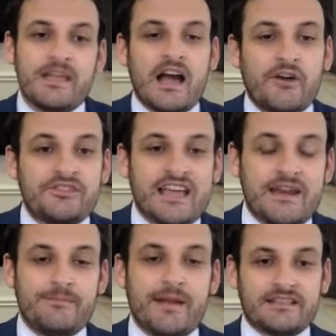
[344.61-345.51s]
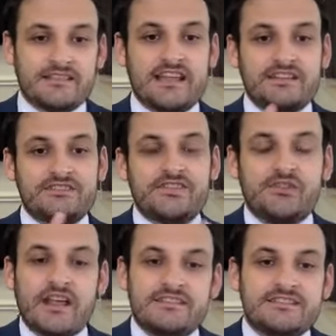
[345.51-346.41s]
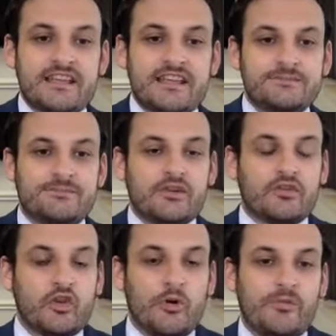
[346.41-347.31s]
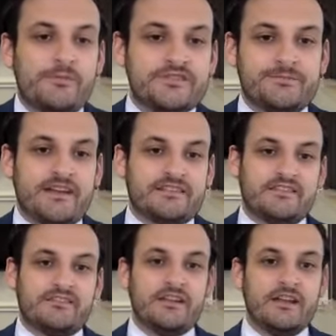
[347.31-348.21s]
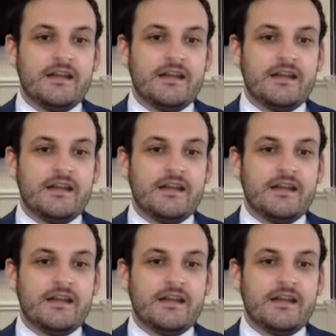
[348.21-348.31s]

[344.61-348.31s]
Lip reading: How does that impact not just the United States, but a global perspective?